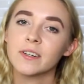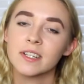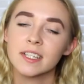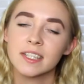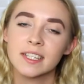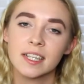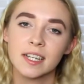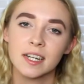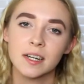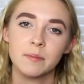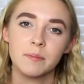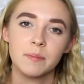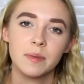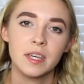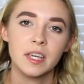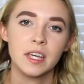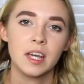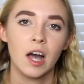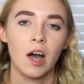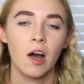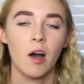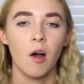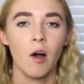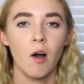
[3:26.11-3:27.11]
is going to
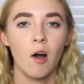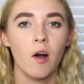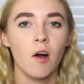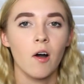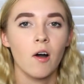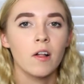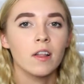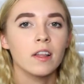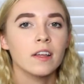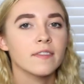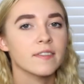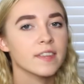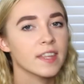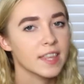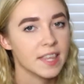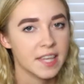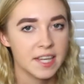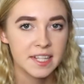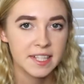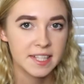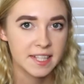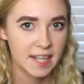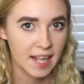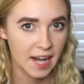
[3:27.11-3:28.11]
be a haul of the
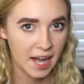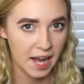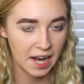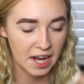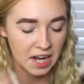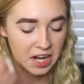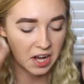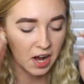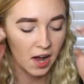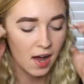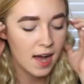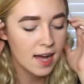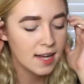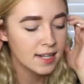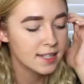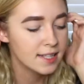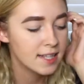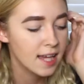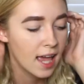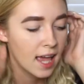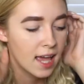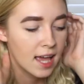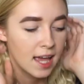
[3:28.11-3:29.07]
things that I got.